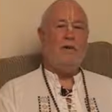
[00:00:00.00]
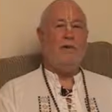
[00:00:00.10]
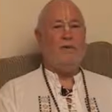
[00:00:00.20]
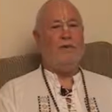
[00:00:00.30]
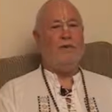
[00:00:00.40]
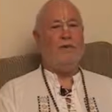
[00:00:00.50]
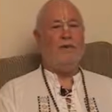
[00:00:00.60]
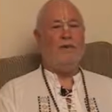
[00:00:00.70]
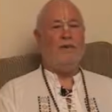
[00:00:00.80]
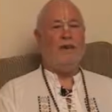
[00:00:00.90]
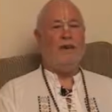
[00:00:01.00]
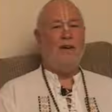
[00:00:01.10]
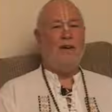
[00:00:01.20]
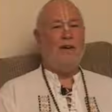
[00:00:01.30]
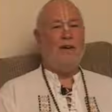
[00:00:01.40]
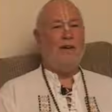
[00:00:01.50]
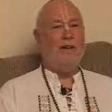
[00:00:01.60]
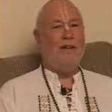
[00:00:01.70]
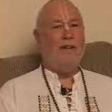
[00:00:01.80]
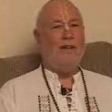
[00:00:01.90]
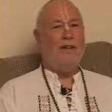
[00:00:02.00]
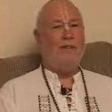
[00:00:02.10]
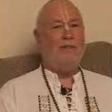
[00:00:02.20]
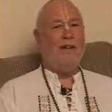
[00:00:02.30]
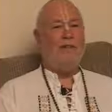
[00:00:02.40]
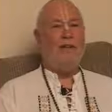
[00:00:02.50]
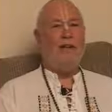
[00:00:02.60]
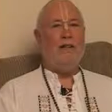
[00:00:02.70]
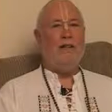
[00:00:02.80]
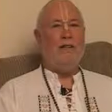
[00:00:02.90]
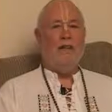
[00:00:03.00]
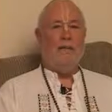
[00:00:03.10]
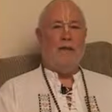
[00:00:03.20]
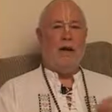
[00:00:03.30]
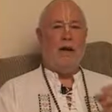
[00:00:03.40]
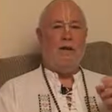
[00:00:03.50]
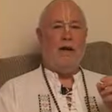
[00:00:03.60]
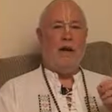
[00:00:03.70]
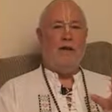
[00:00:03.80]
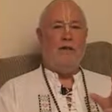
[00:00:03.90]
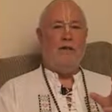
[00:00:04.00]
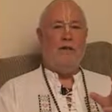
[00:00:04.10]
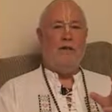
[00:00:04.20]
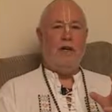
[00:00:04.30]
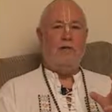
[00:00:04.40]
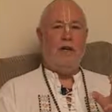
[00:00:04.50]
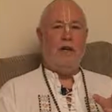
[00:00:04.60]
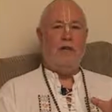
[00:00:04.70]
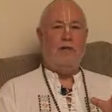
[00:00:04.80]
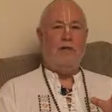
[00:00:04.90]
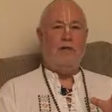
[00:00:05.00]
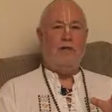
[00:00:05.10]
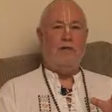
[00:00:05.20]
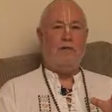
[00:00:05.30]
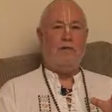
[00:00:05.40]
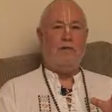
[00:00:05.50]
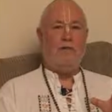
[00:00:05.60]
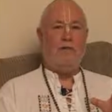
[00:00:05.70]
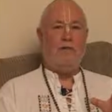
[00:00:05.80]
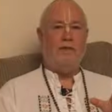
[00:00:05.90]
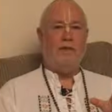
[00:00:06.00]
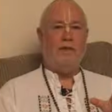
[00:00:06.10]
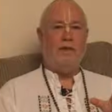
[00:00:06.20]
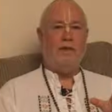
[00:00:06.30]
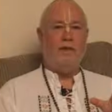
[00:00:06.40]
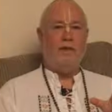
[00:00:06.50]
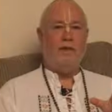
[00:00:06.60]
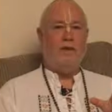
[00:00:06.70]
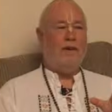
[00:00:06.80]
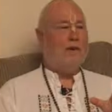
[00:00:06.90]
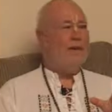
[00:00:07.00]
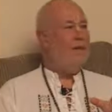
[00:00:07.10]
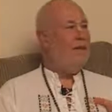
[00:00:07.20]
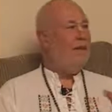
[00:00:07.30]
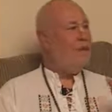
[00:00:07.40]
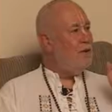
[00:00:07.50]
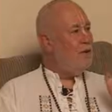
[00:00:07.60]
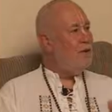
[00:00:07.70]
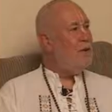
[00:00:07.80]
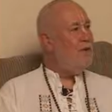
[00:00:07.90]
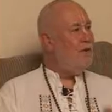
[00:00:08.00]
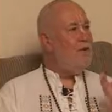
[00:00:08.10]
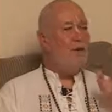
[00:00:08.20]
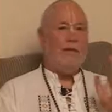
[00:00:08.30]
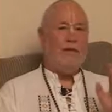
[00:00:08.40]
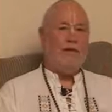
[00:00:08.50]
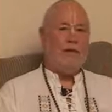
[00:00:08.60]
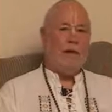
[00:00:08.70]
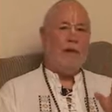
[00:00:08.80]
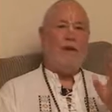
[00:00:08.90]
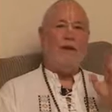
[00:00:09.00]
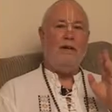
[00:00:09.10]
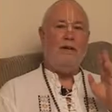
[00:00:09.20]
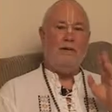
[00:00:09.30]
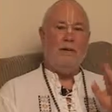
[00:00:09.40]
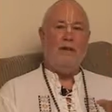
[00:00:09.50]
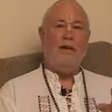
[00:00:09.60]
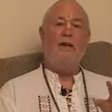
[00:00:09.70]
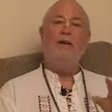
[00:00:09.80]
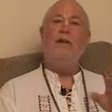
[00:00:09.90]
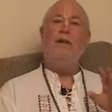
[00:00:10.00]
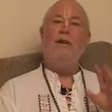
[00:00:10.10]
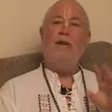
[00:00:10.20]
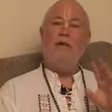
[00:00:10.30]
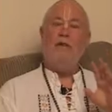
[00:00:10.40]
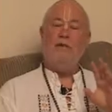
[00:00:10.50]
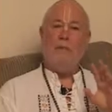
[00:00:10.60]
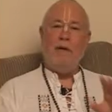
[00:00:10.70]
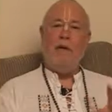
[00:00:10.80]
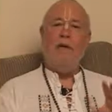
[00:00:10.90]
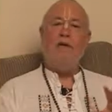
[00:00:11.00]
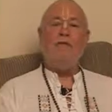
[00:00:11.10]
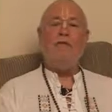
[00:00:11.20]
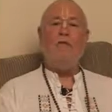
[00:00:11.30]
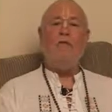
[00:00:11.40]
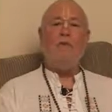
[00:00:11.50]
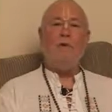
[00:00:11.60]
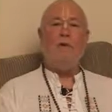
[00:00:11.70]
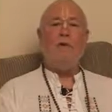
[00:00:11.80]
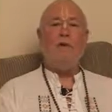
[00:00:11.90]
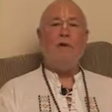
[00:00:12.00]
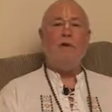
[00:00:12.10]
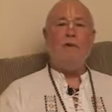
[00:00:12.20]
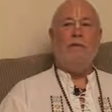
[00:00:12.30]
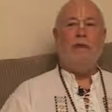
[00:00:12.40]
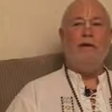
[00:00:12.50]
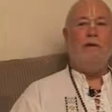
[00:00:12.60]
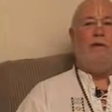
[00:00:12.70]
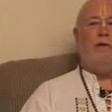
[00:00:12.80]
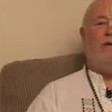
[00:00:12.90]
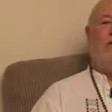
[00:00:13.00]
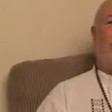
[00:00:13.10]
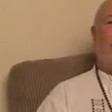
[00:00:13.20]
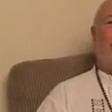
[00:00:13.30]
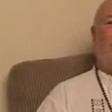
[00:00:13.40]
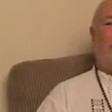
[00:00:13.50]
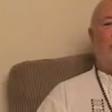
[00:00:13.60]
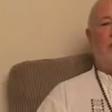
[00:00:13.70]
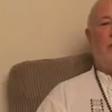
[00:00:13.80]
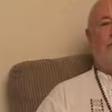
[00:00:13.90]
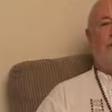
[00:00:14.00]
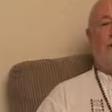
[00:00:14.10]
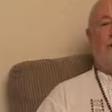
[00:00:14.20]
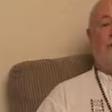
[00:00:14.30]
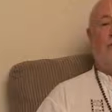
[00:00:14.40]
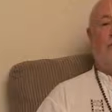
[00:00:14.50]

words, uh, if I say, the ontology of consciousness, and then you go into and you study and you clear the meanings of these words, then you'll understand everything perfectly.